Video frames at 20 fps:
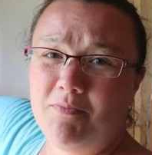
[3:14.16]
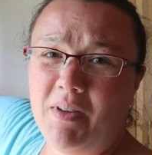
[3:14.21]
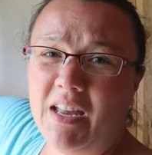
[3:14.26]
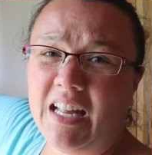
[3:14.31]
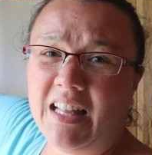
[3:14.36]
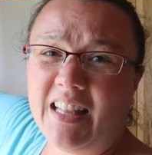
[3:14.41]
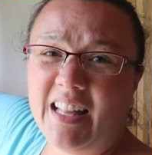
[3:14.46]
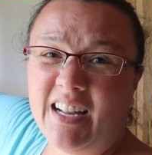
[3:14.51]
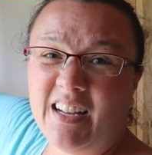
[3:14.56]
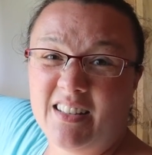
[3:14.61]
to
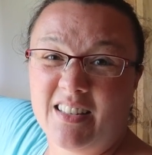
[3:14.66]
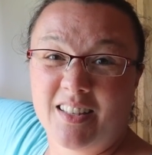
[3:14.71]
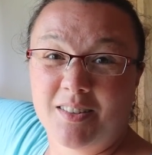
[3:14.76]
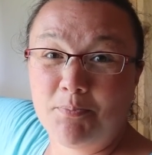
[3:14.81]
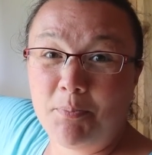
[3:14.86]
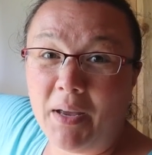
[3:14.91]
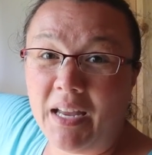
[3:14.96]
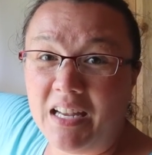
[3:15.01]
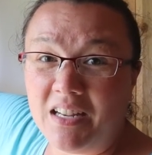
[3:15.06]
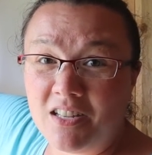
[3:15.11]
make like a
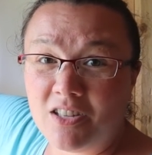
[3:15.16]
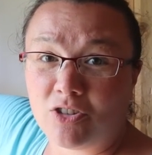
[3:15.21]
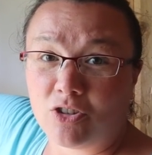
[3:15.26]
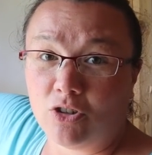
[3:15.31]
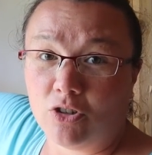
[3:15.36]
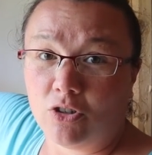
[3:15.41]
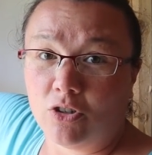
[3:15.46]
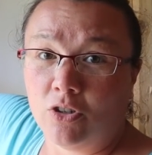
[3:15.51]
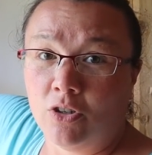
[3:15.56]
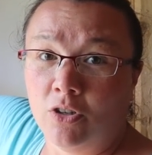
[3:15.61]

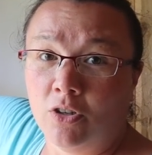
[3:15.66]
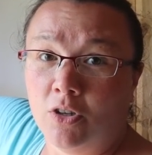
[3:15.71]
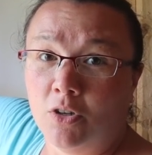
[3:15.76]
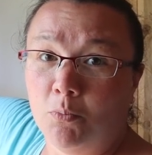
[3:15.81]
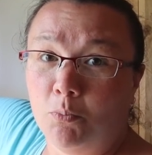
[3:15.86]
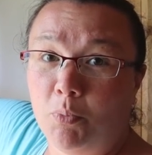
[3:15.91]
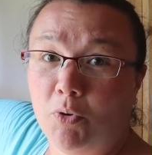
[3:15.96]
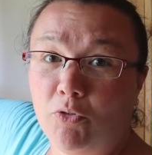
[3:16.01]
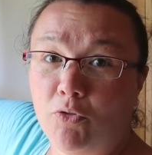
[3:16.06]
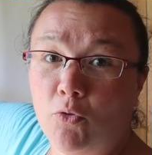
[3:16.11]
spacer
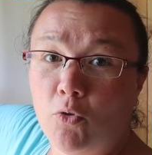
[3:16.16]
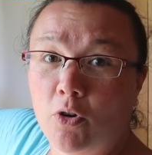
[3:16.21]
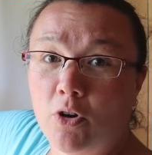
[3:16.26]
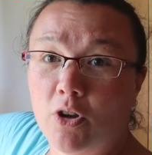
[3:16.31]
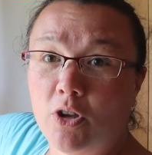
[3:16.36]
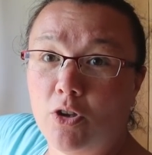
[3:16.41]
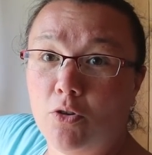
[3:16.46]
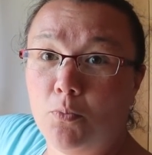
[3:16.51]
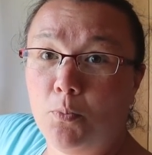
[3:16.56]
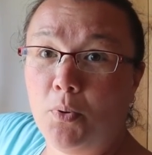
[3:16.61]

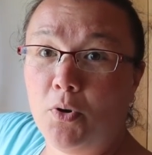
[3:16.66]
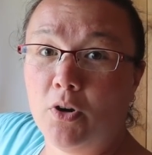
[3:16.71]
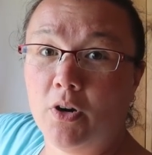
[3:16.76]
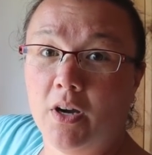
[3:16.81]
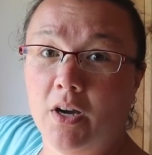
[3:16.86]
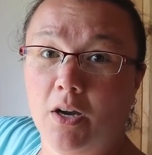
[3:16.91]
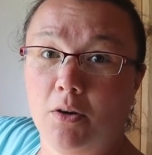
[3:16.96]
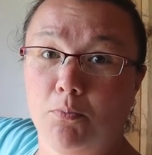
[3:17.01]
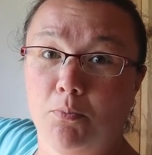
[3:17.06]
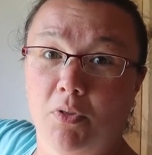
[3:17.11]
before you
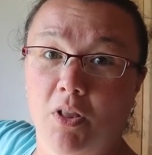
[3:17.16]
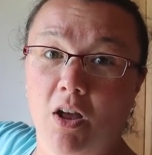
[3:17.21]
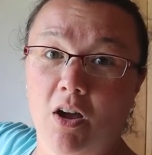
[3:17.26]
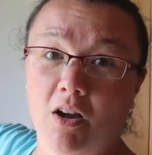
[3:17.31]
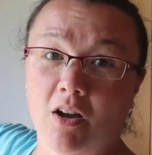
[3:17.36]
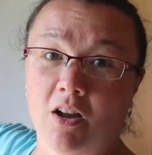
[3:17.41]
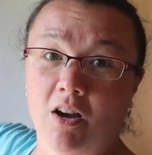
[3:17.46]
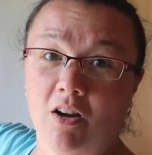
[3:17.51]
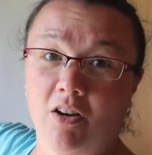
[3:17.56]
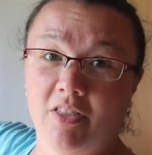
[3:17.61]
put a
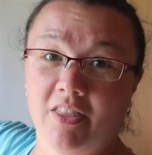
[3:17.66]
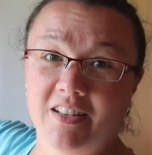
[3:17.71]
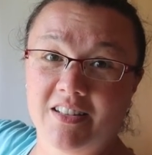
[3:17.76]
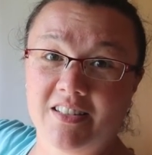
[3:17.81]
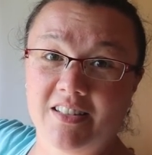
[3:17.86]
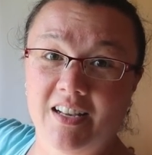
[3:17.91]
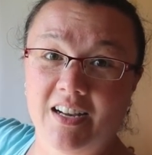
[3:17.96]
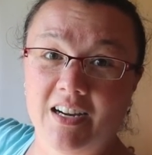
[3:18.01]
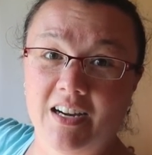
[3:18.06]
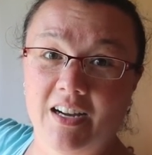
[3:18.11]
block on the
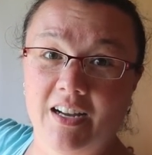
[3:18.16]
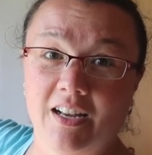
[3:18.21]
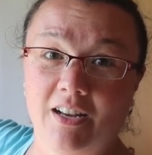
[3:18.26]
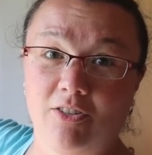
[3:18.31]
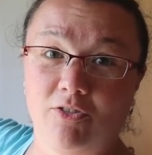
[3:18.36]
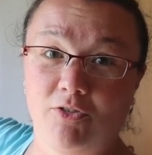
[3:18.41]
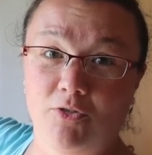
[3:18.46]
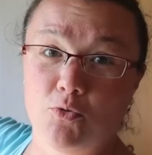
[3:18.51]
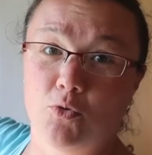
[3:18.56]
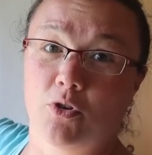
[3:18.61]

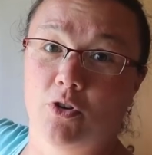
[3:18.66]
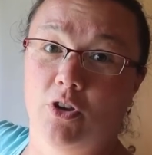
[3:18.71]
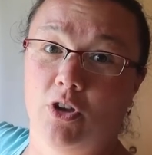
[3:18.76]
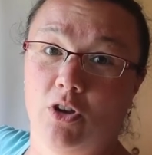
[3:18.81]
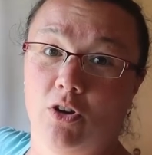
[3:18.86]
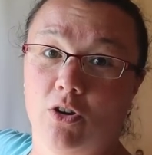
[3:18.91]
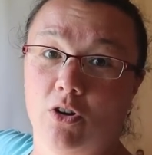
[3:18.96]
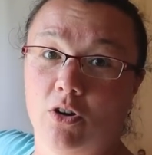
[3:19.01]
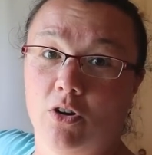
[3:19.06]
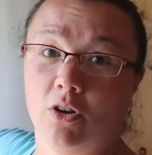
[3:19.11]
side for
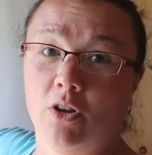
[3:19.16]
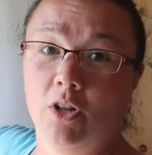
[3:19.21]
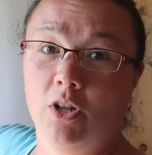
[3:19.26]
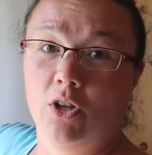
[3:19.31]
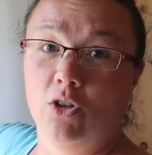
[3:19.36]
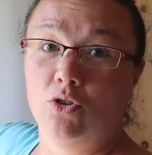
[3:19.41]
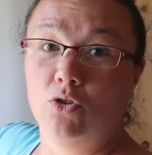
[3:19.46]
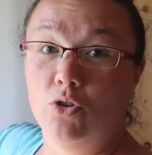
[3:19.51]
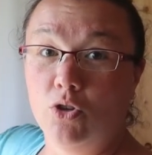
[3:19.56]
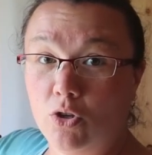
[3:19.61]
your
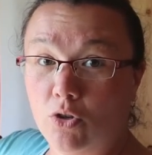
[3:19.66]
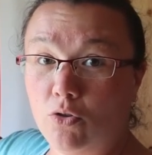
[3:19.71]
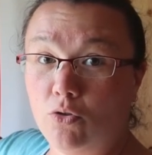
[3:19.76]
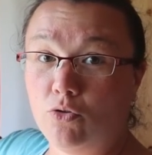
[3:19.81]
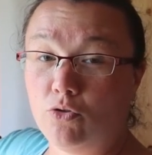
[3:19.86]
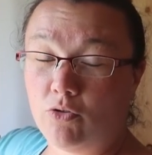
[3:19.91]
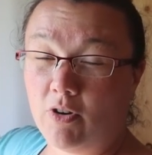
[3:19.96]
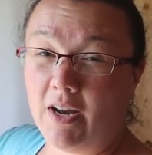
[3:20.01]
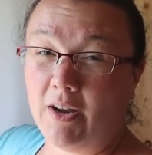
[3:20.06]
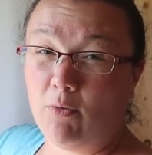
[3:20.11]

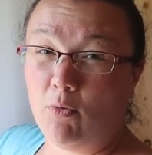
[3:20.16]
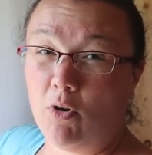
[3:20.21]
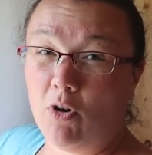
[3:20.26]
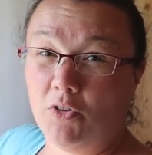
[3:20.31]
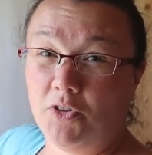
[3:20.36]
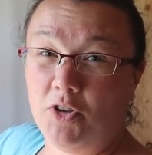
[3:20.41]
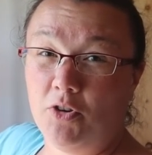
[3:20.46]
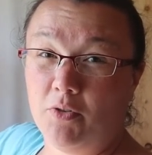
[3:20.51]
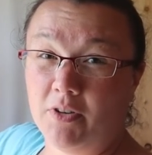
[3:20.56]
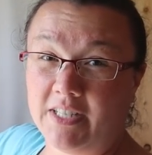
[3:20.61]
new
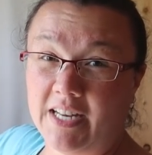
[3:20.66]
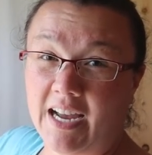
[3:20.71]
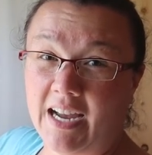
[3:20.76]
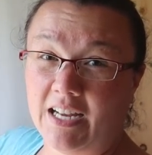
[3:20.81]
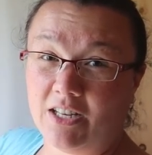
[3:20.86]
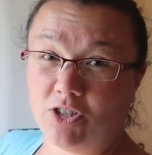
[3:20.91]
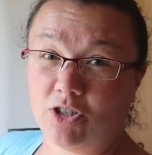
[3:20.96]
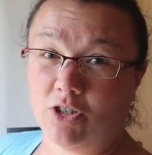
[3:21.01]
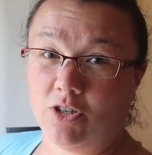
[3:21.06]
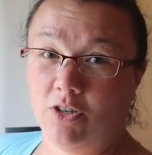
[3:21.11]
drywall to
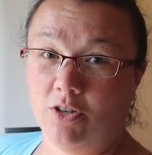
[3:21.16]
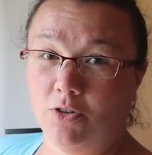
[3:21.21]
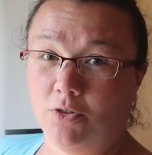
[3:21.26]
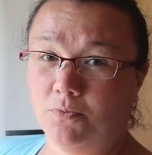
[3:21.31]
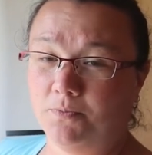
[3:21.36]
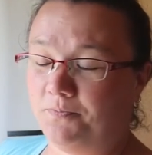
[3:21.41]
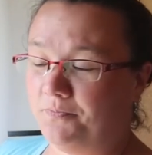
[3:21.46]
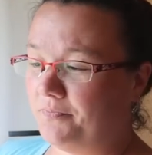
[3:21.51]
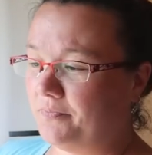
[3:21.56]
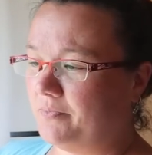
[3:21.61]
attach to.